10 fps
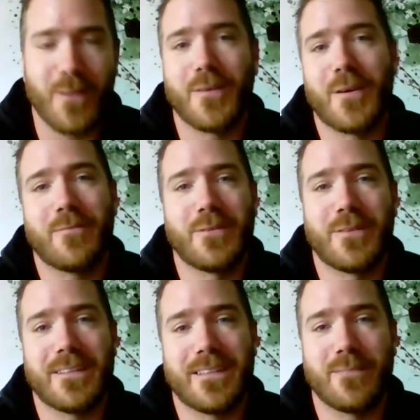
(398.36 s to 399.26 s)
all that
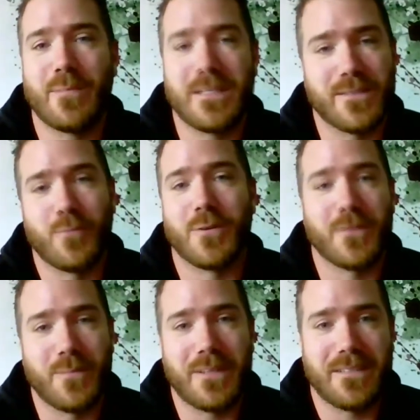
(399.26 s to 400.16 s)
everything did means the
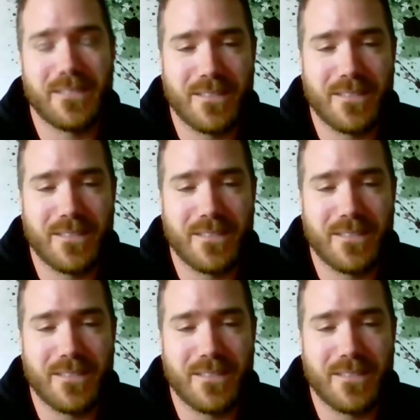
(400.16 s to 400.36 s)
world to me.